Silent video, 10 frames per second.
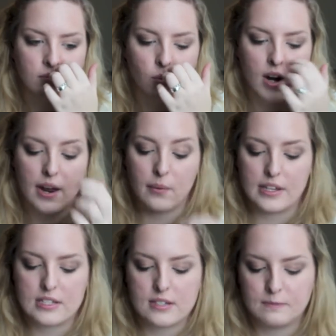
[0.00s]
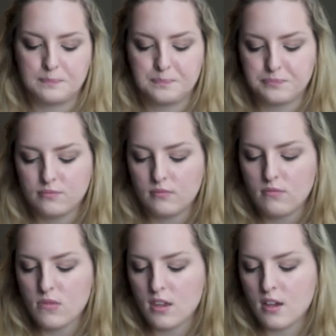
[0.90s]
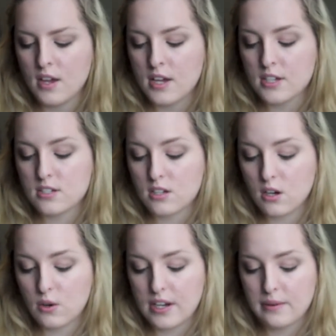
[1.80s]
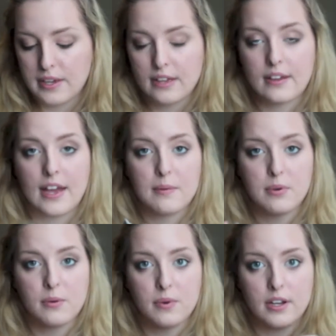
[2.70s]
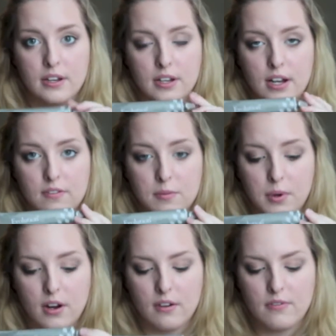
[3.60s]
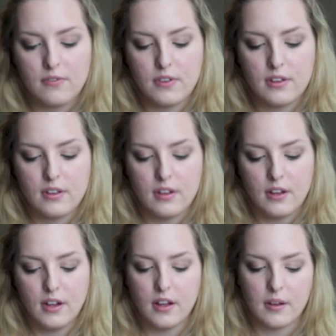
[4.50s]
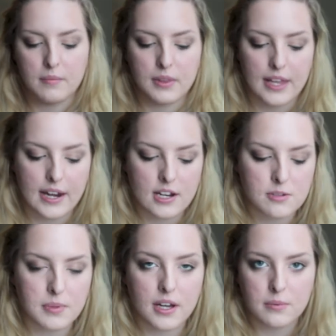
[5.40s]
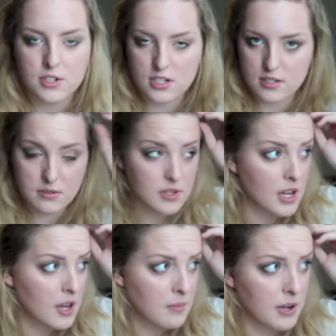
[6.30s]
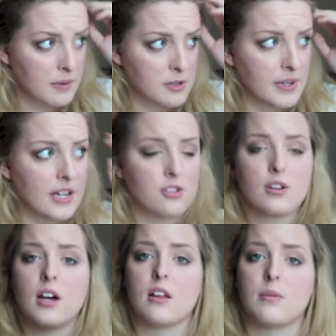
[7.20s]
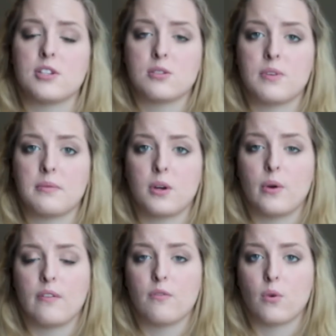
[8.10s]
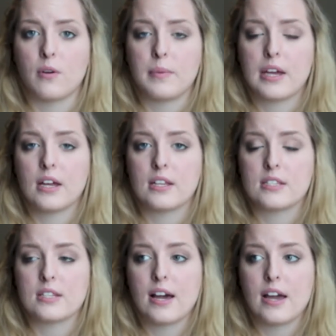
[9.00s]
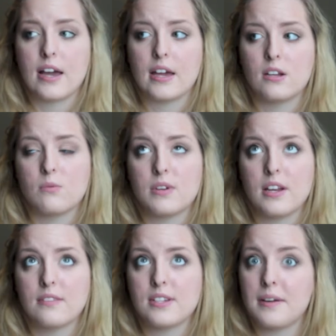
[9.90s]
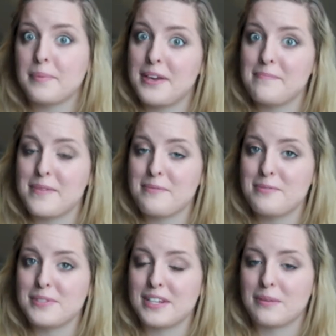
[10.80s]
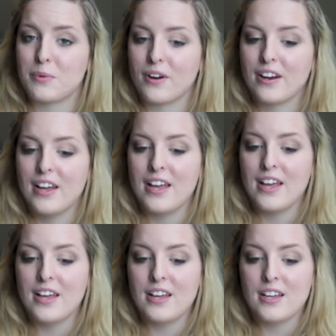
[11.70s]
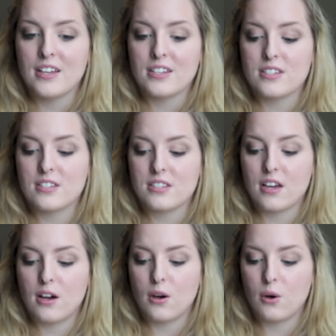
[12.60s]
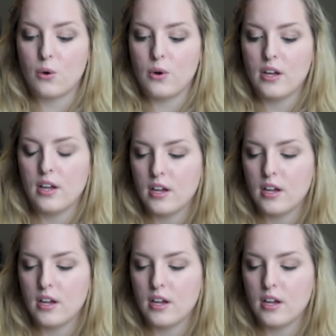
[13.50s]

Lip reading: where I went. So anyway, 8.1 in Alpha Parf, light ash blonde, which is pretty much my natural color, which is what I'm going for because I don't want to have to upkeep my roots anymore. So